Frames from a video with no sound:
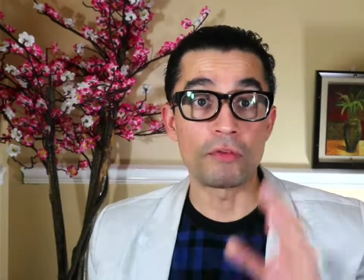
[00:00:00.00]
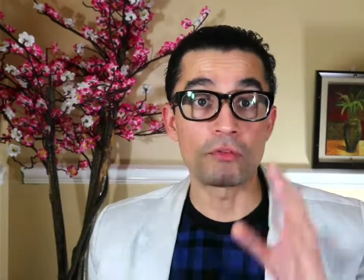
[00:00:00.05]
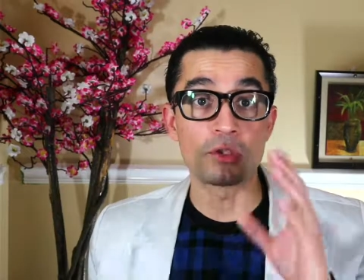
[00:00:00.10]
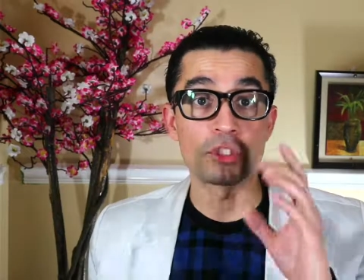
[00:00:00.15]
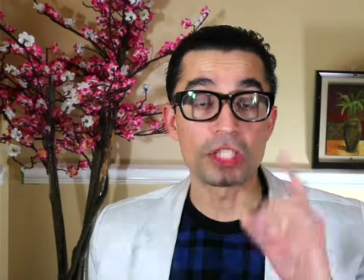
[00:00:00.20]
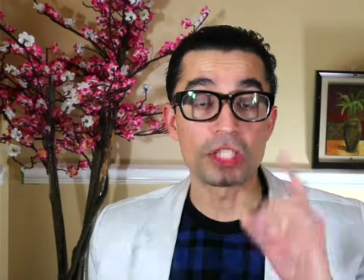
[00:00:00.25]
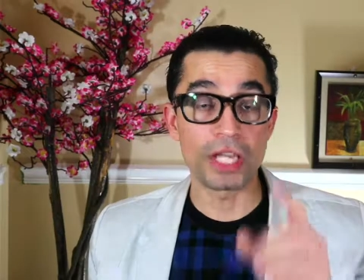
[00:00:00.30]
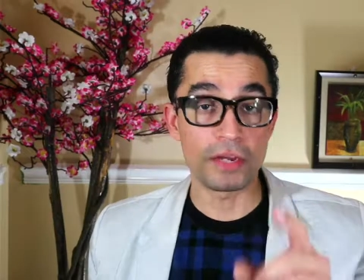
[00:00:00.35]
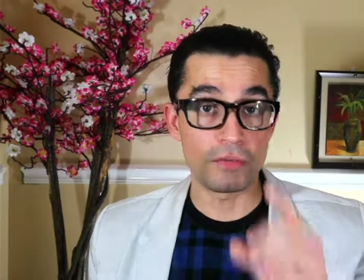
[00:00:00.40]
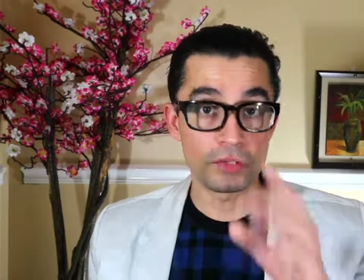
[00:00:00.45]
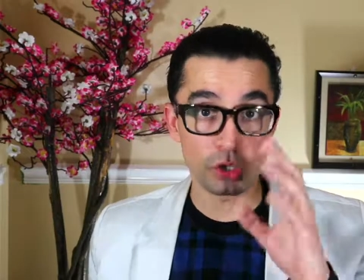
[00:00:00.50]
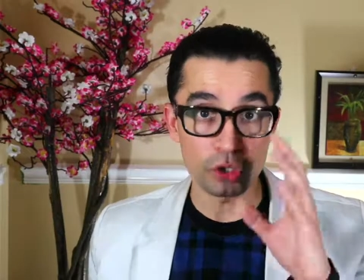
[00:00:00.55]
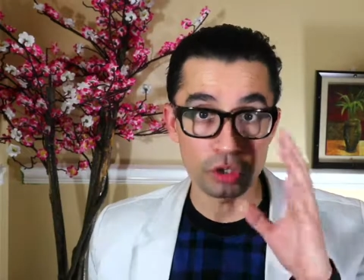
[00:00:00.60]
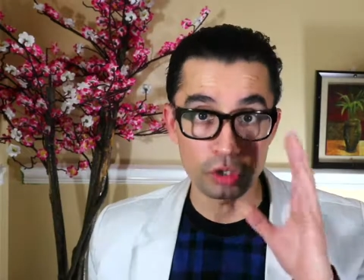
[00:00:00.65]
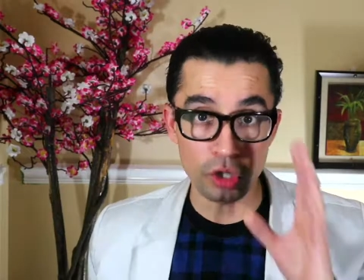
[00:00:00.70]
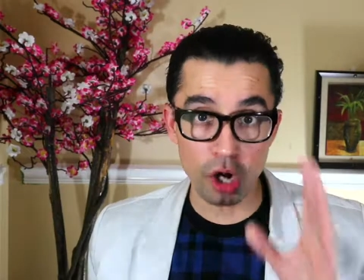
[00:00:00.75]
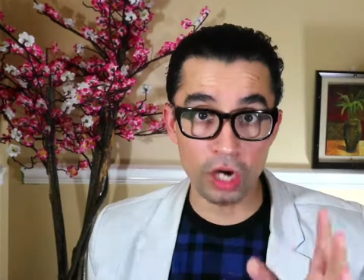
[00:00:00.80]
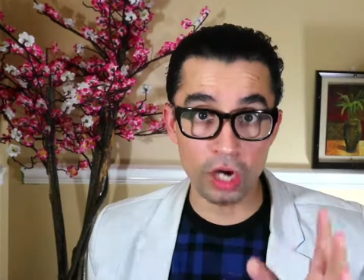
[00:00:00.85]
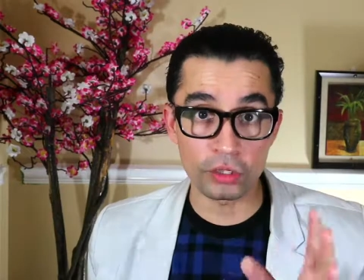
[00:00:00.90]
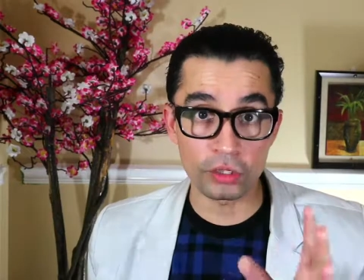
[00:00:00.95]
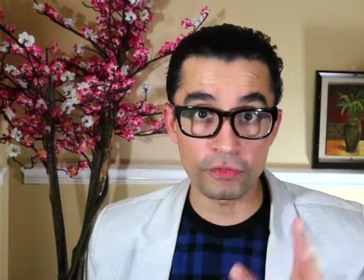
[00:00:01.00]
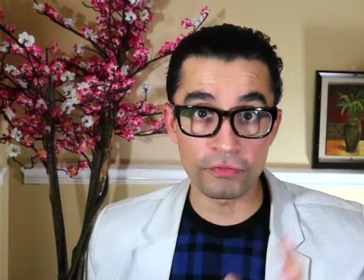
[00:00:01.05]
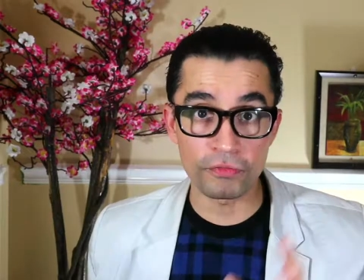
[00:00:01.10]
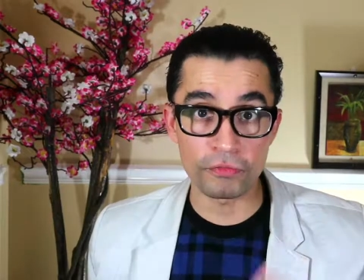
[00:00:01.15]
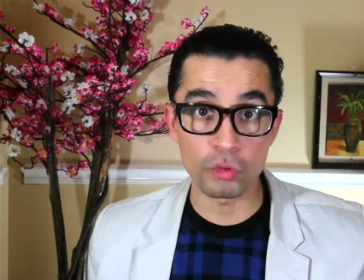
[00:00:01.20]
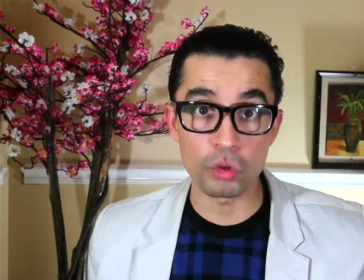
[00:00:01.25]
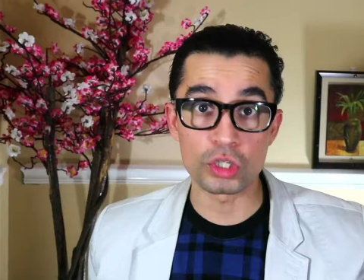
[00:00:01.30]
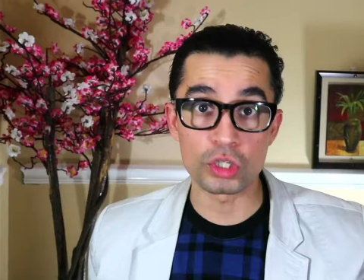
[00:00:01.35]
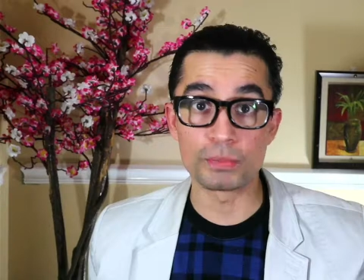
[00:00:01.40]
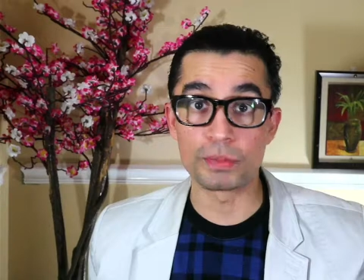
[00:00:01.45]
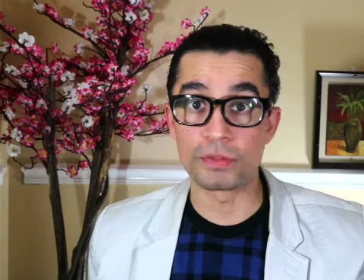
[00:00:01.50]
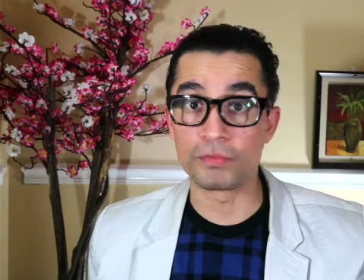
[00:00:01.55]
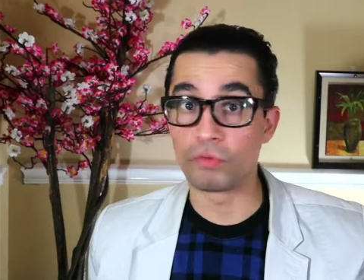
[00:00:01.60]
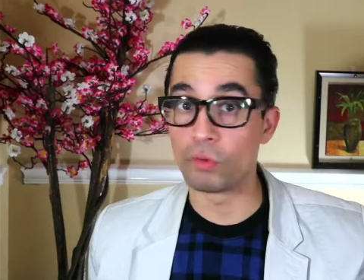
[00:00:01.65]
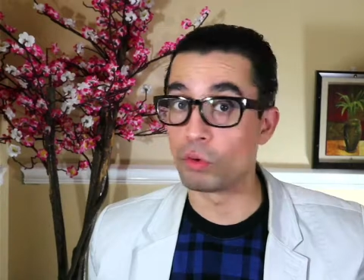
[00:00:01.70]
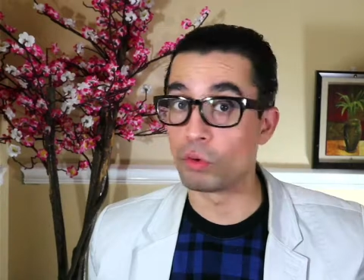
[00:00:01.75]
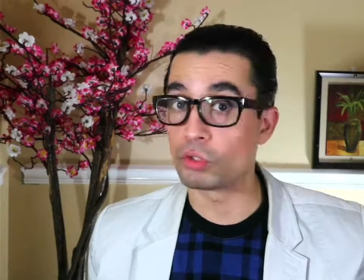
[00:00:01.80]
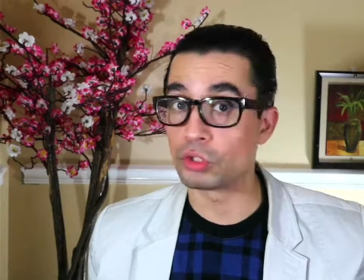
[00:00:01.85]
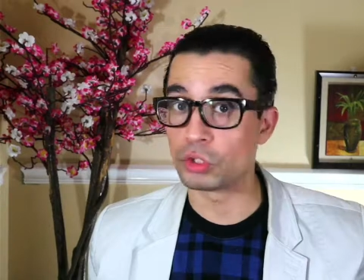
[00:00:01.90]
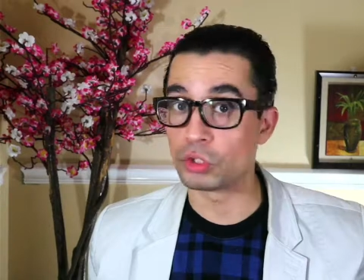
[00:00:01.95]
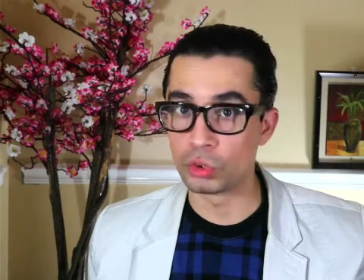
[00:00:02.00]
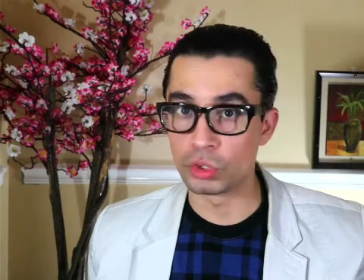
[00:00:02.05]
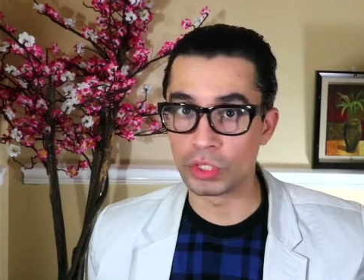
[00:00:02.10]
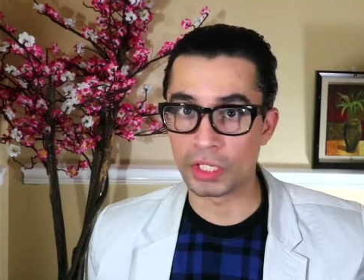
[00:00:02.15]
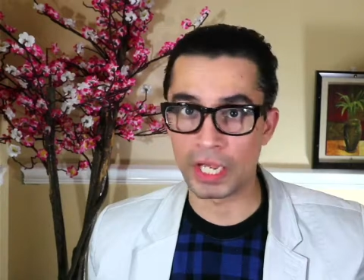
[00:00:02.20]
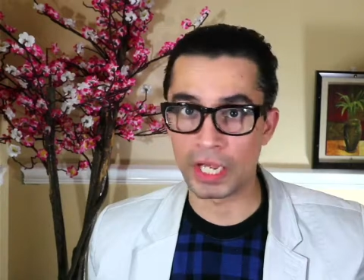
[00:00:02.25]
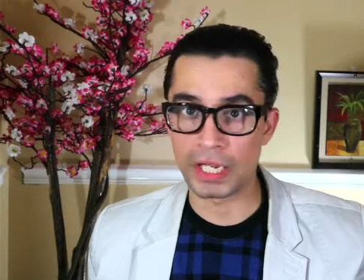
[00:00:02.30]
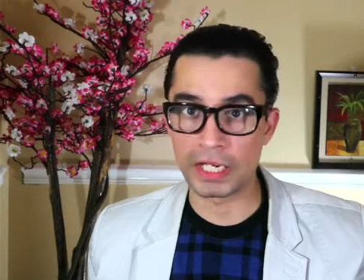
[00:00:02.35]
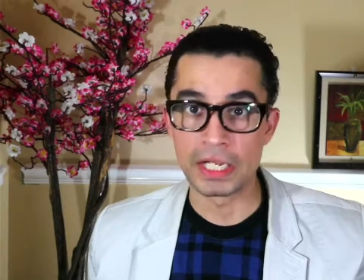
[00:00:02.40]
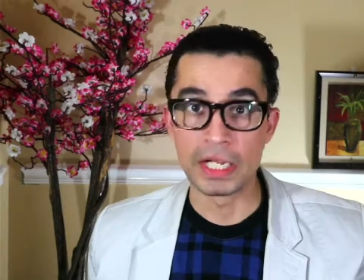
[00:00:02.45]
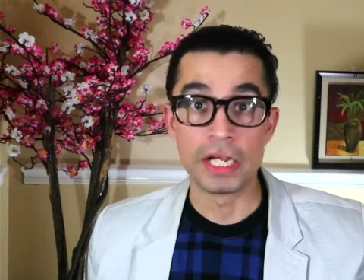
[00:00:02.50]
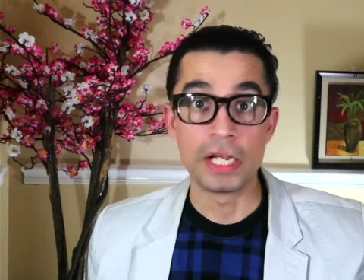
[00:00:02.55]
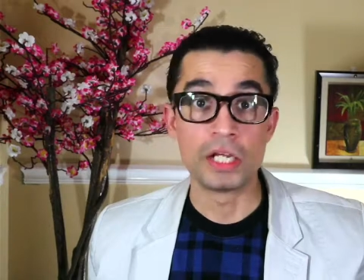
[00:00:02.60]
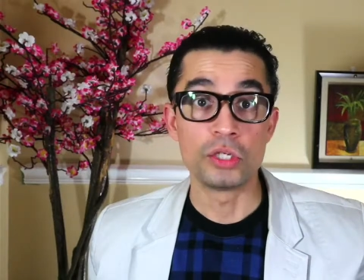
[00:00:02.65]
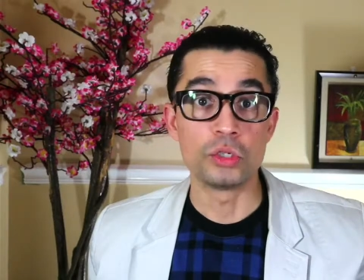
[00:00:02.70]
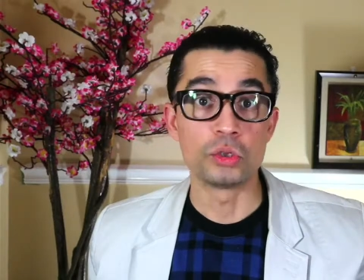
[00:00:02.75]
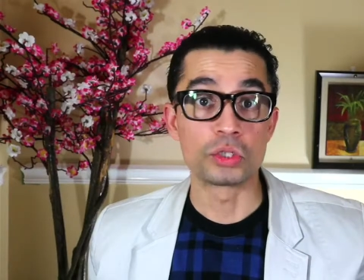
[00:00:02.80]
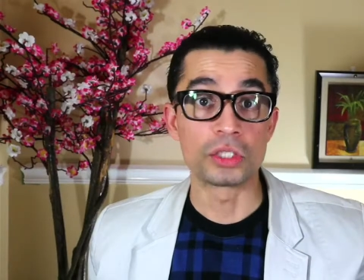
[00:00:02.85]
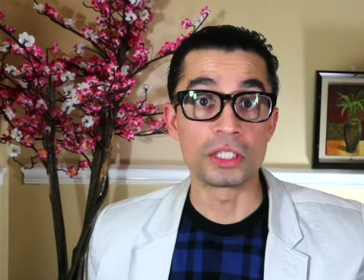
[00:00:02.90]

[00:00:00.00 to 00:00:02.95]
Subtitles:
so you have to check with your doctor, of course, before using it.